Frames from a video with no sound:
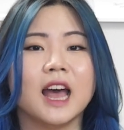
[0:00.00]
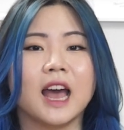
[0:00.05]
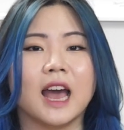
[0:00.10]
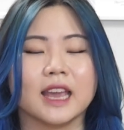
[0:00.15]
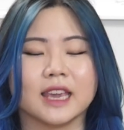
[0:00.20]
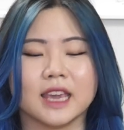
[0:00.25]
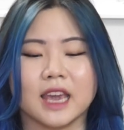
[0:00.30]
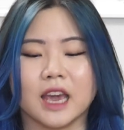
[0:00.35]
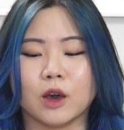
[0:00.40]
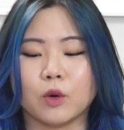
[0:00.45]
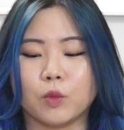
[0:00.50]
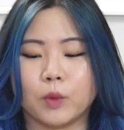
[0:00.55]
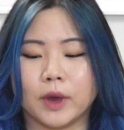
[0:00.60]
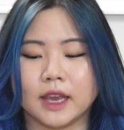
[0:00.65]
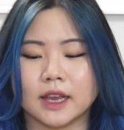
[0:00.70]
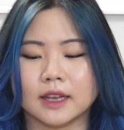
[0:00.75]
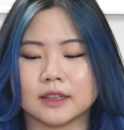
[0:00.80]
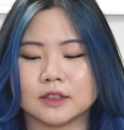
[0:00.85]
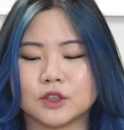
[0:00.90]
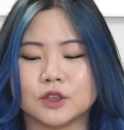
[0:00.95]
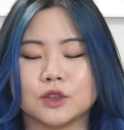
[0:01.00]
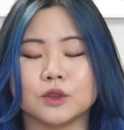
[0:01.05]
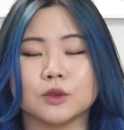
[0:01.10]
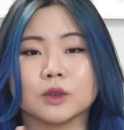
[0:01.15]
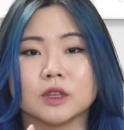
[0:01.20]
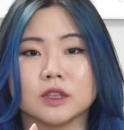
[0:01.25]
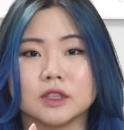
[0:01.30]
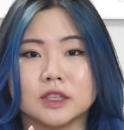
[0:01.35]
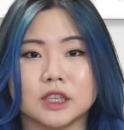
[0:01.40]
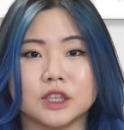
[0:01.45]
I can't wait to
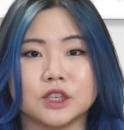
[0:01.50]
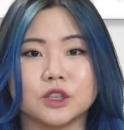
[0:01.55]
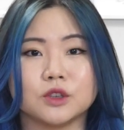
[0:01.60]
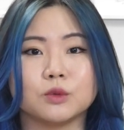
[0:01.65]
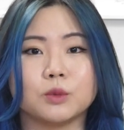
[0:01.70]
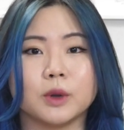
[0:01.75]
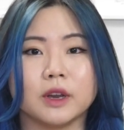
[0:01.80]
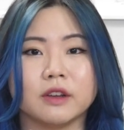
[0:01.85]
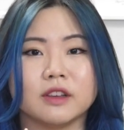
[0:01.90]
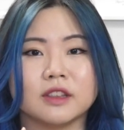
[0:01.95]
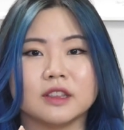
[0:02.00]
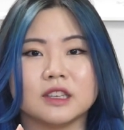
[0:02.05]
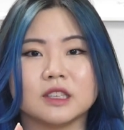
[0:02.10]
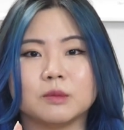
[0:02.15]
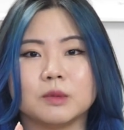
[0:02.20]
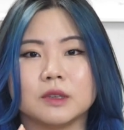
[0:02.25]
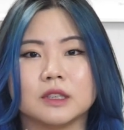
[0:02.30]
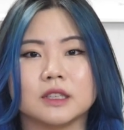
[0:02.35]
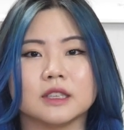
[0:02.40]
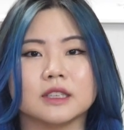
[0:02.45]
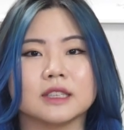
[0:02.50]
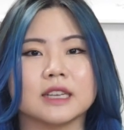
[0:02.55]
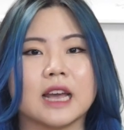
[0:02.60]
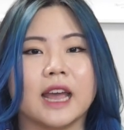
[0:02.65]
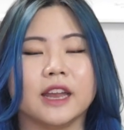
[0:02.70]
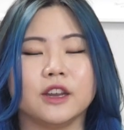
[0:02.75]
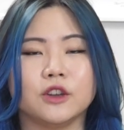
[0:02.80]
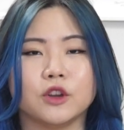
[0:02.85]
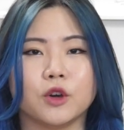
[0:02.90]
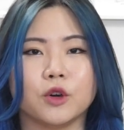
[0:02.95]
continue wearing these pieces.
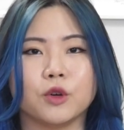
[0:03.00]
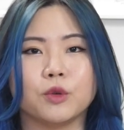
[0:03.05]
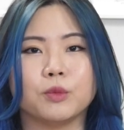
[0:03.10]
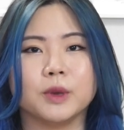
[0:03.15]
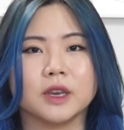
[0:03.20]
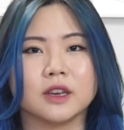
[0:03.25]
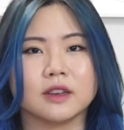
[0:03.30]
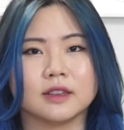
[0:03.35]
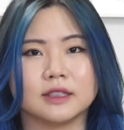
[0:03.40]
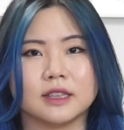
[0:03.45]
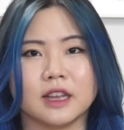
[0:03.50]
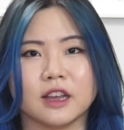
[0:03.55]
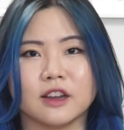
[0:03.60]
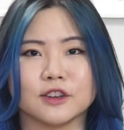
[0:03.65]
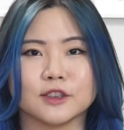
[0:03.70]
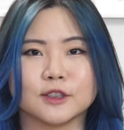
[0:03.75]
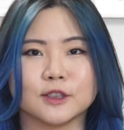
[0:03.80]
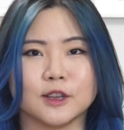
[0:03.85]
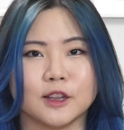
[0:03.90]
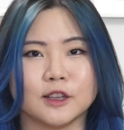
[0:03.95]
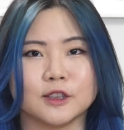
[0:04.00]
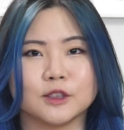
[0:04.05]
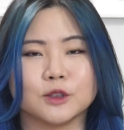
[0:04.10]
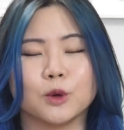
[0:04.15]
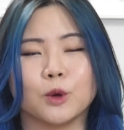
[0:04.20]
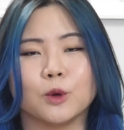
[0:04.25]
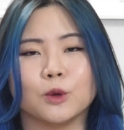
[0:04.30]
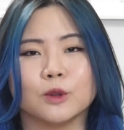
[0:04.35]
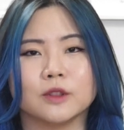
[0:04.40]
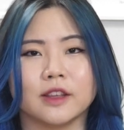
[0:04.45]
I know because they are solid
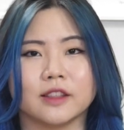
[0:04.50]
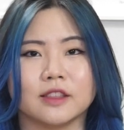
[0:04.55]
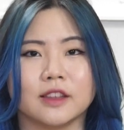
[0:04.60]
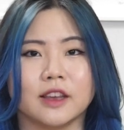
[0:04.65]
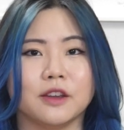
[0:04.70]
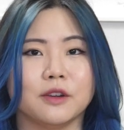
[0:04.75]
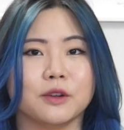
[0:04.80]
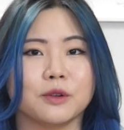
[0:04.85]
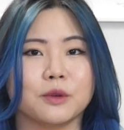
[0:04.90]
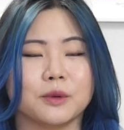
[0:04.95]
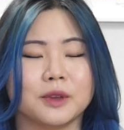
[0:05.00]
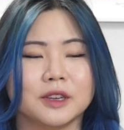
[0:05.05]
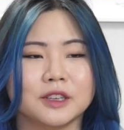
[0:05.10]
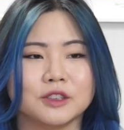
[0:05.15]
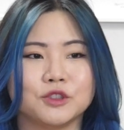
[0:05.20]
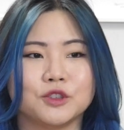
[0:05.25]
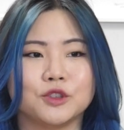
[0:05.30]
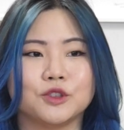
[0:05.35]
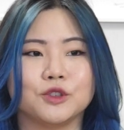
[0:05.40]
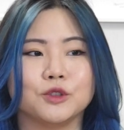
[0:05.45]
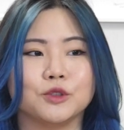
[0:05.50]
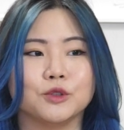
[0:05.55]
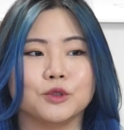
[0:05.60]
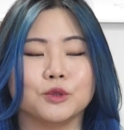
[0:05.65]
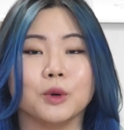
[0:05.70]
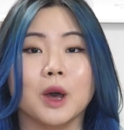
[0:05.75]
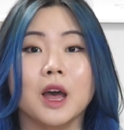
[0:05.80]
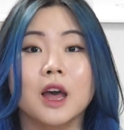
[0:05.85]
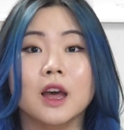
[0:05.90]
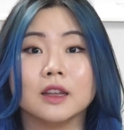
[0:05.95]
gold that they are going
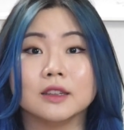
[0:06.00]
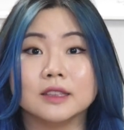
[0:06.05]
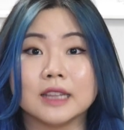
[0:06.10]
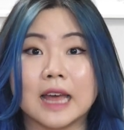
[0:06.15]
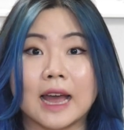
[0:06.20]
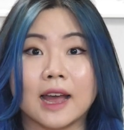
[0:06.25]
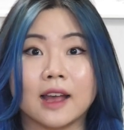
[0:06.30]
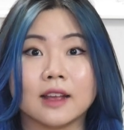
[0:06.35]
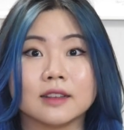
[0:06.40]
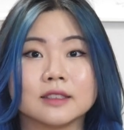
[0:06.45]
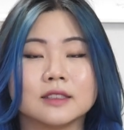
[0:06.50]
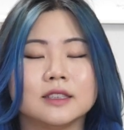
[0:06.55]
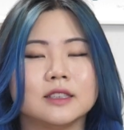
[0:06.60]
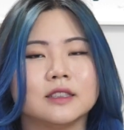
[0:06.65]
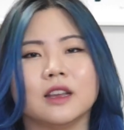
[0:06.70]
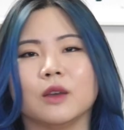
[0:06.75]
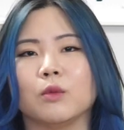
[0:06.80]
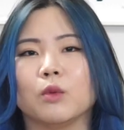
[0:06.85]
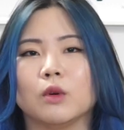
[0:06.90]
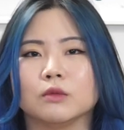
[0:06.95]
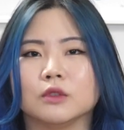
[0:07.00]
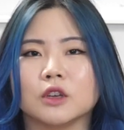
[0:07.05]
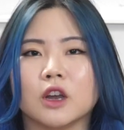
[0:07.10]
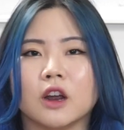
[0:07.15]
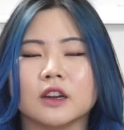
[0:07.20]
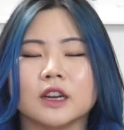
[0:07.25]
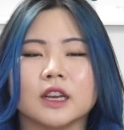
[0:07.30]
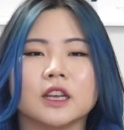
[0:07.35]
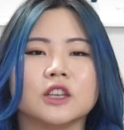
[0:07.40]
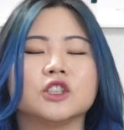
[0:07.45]
to last, they won't
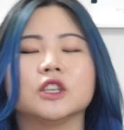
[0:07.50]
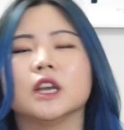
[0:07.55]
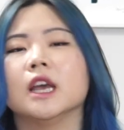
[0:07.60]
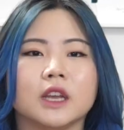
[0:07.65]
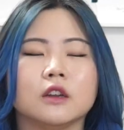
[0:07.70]
tarnish.